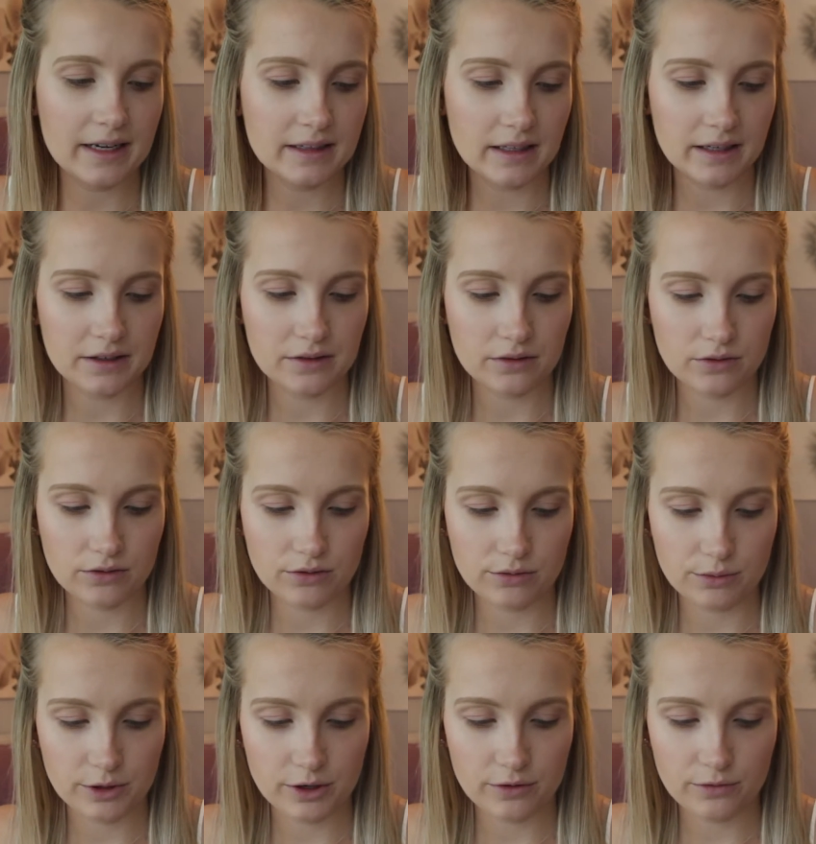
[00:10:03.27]
like
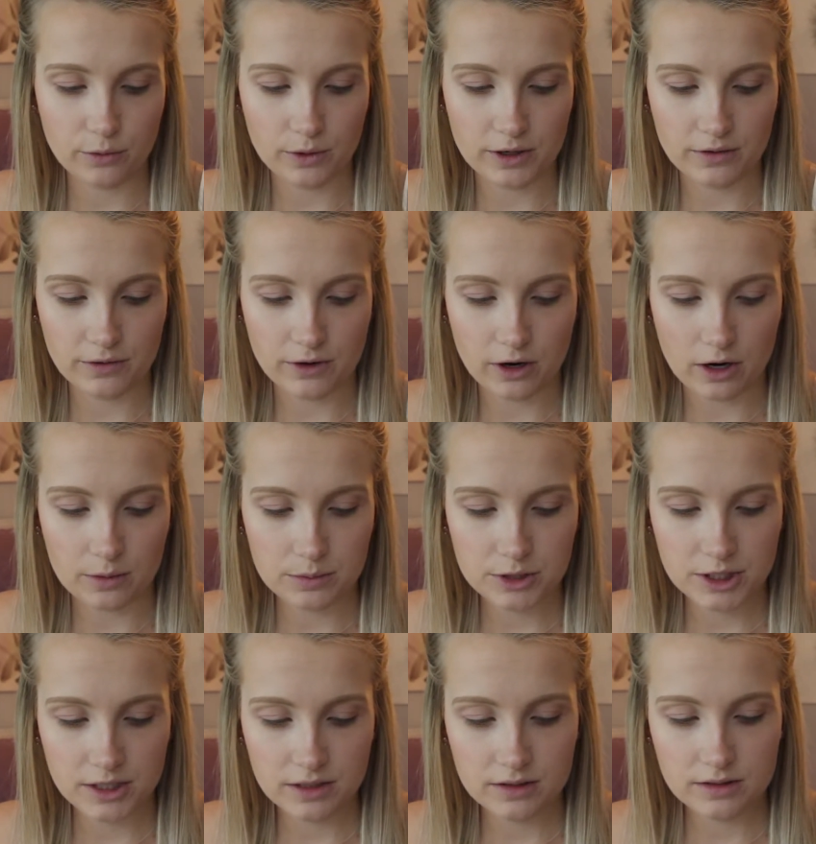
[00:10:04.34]
3 or 4 different
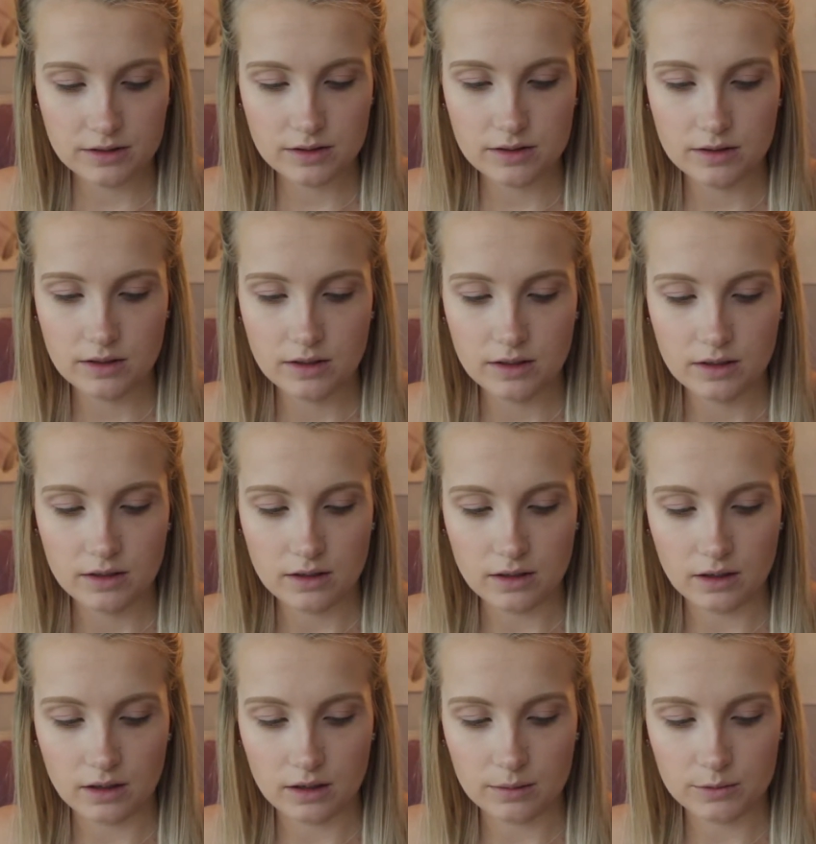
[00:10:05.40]
options.
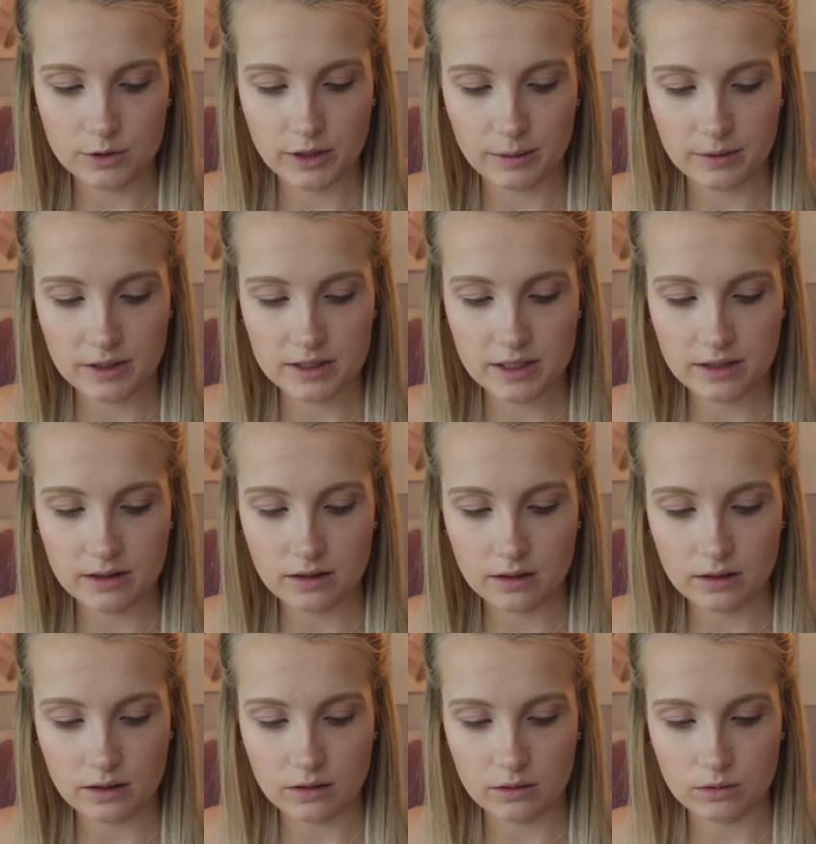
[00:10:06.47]
So yeah, I'm gonna take,
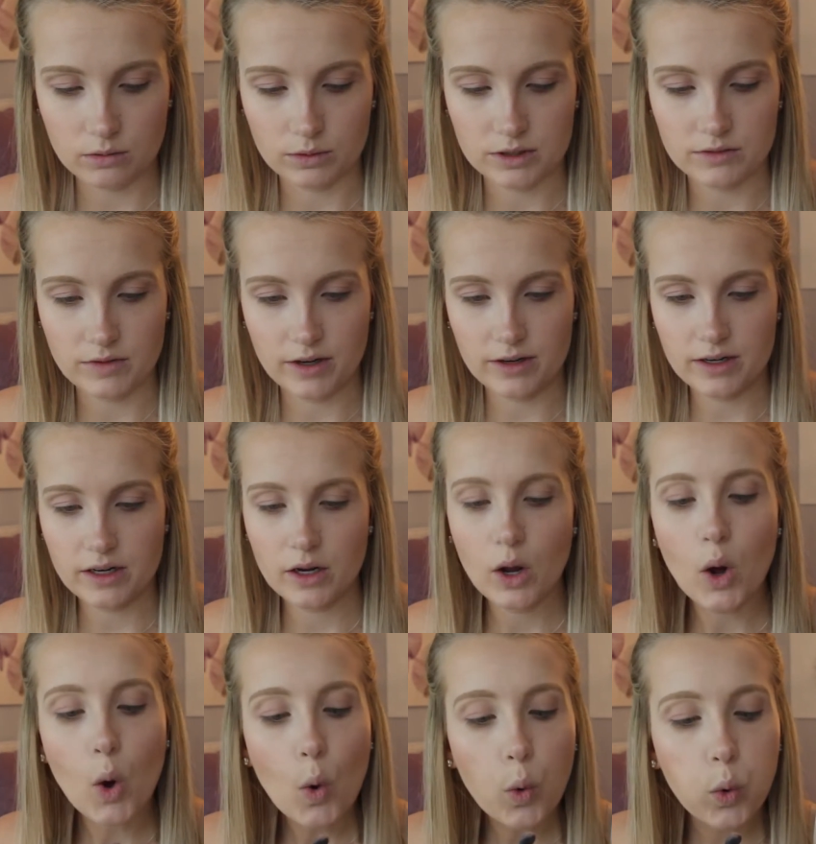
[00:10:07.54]
ooh, it's very
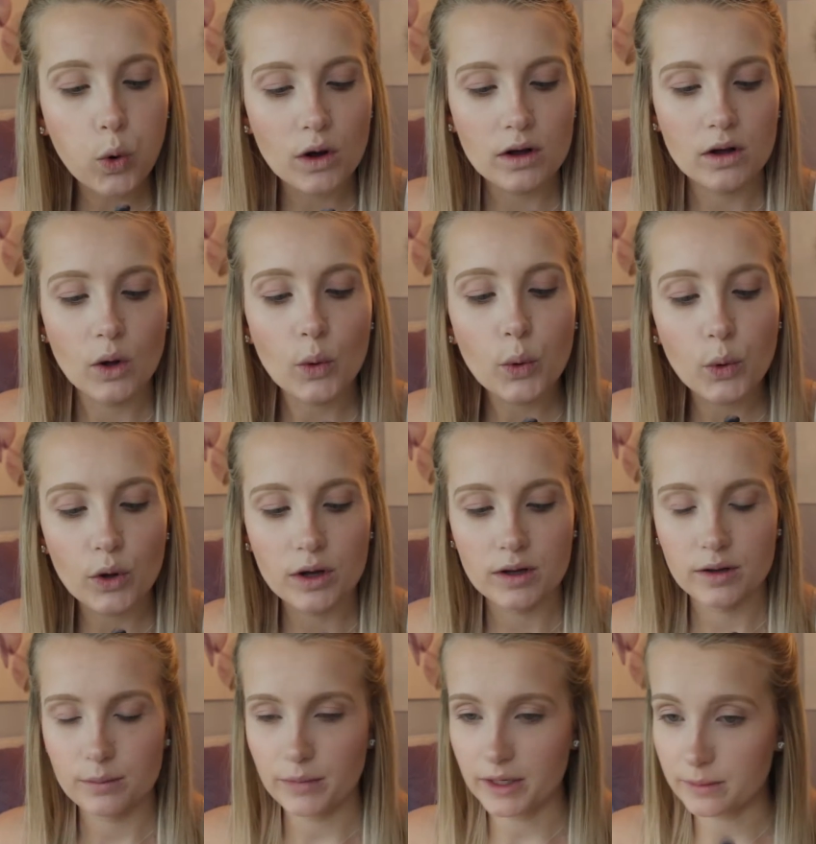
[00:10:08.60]

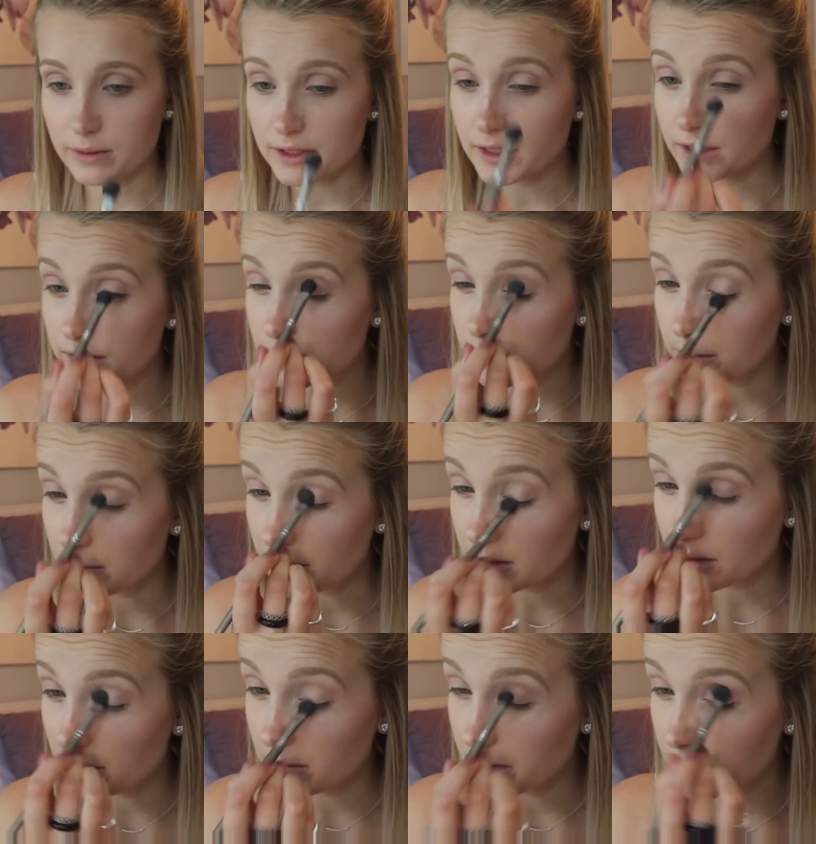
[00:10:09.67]
pigmented, so I'm gonna
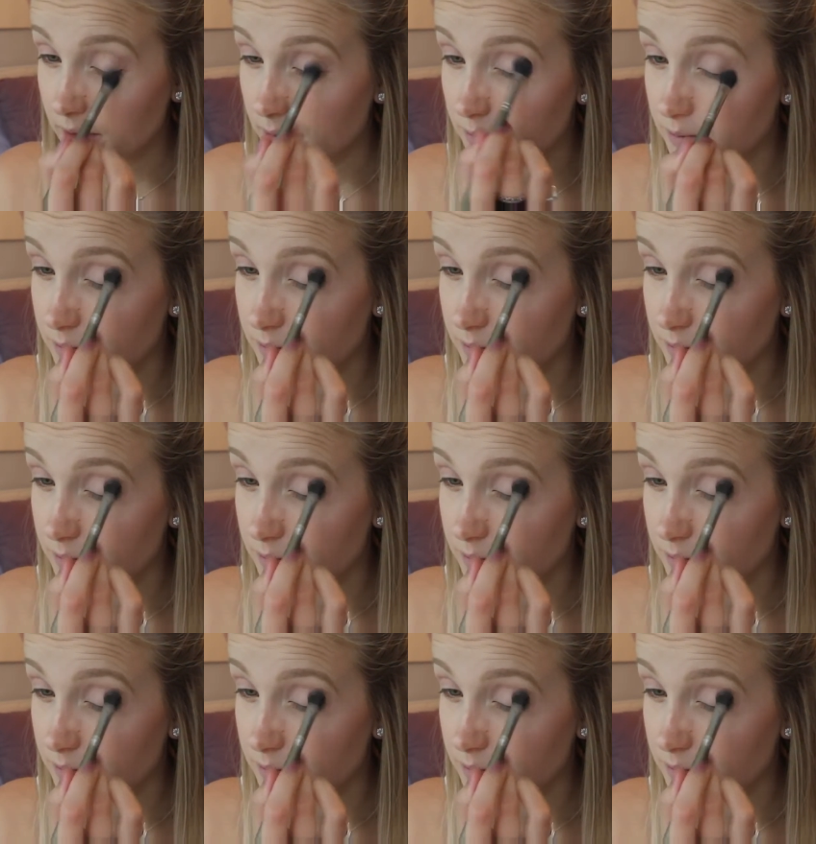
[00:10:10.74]
go in.